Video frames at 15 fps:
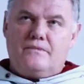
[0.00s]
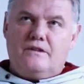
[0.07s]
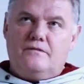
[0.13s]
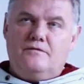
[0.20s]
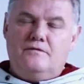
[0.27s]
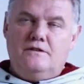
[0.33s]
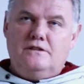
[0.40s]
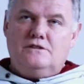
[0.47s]

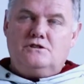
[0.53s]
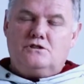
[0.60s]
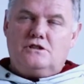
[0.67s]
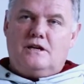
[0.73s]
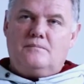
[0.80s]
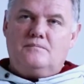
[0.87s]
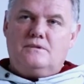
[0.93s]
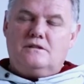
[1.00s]
first
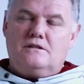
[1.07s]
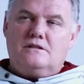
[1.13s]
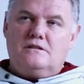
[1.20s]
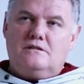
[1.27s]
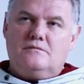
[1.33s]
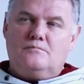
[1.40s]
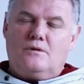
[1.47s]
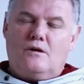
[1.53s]
chapter
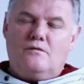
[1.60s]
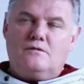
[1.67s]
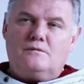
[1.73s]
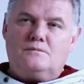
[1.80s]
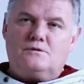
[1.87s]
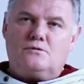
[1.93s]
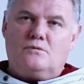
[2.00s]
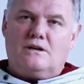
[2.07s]
in
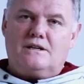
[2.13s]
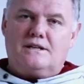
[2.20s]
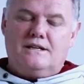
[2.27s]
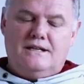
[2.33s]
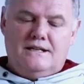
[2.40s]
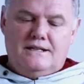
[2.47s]
Proverbs 1